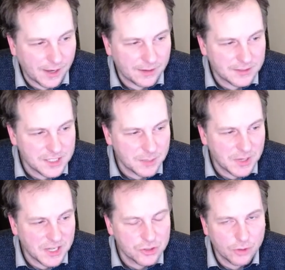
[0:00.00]

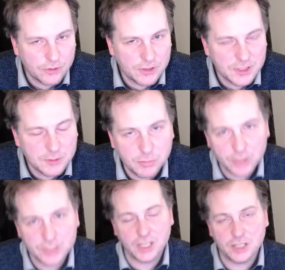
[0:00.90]
shipping servers is
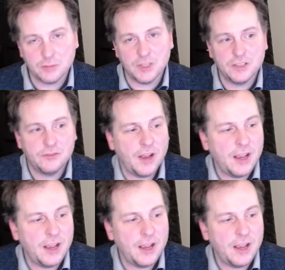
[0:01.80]
bloody expensive.